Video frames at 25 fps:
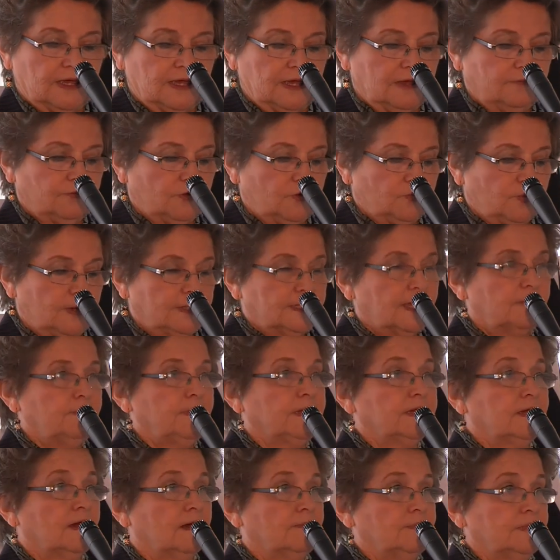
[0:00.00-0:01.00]
even when
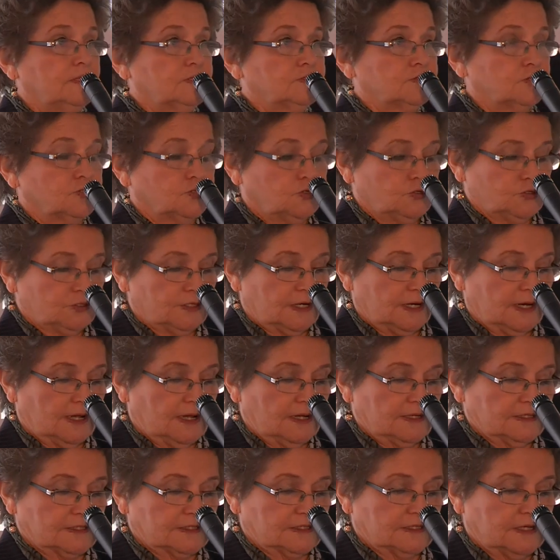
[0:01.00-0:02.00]
they become
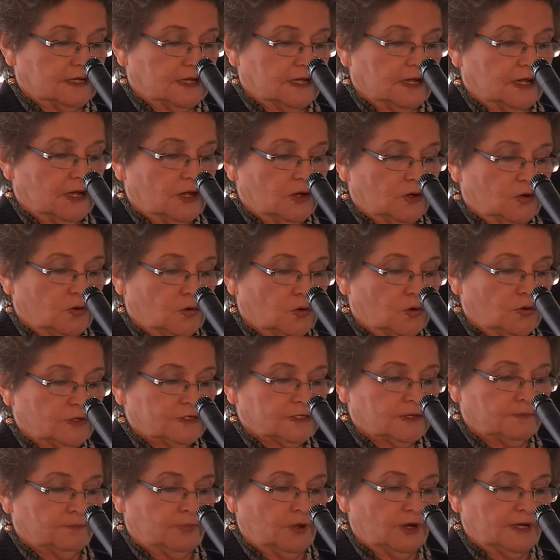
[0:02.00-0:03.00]
institutionalized.
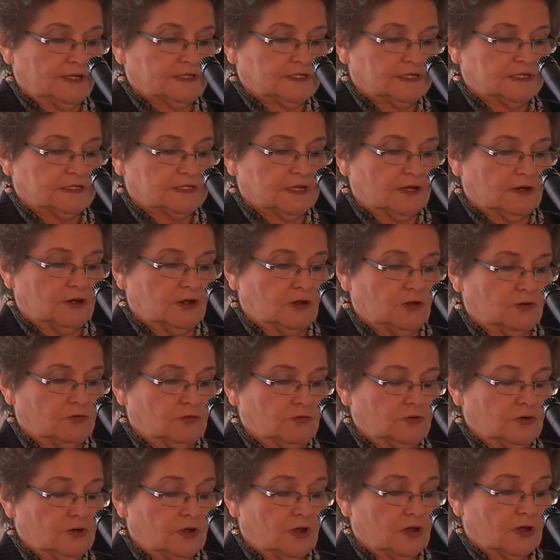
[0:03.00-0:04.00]
Laws and policies
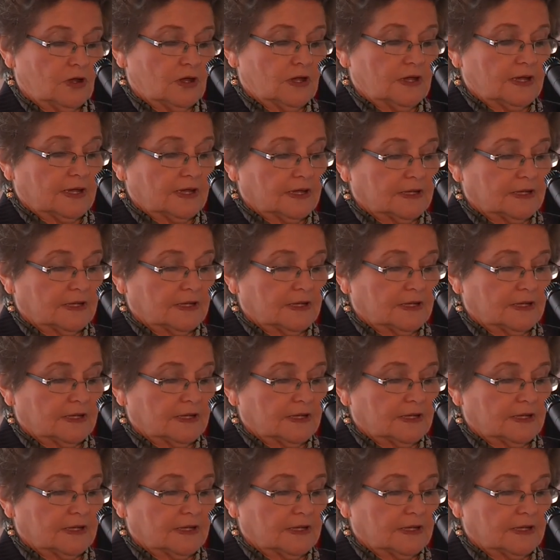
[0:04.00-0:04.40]
alone